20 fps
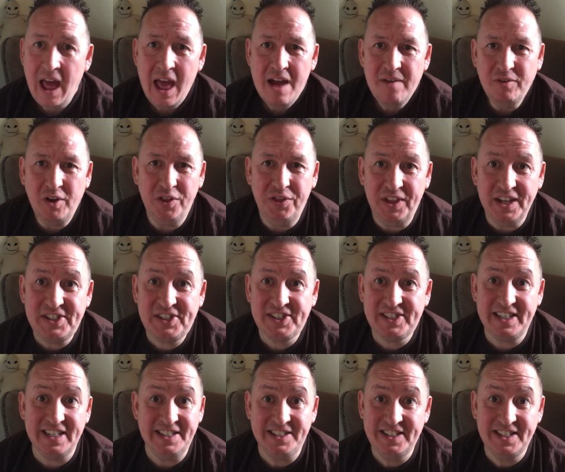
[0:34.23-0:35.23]
for this
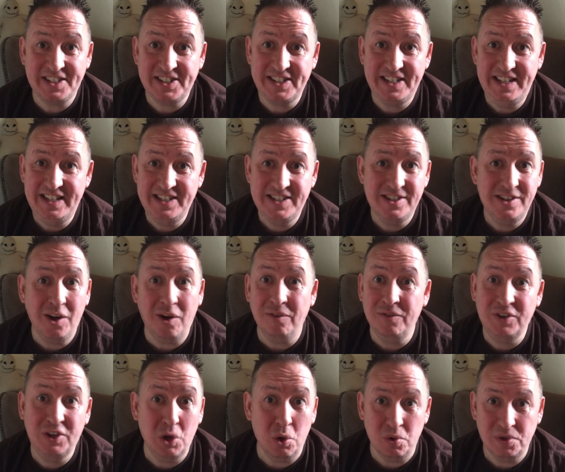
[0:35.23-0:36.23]
is the season of
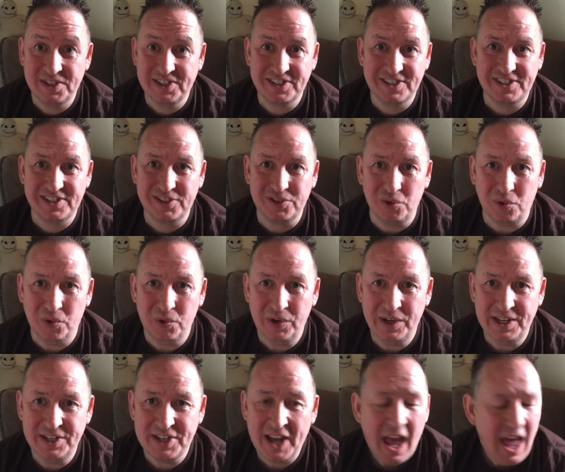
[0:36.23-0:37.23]
ghost
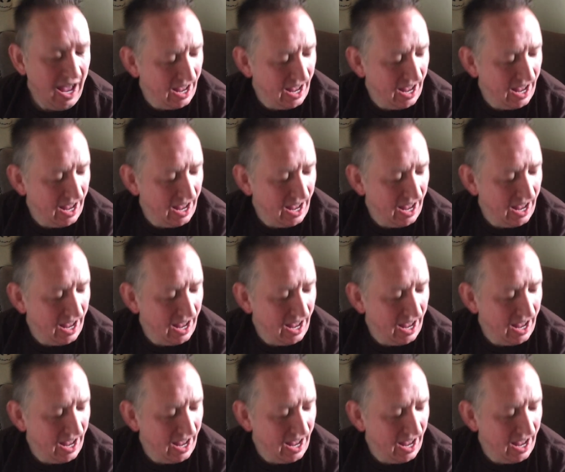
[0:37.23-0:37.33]
stories.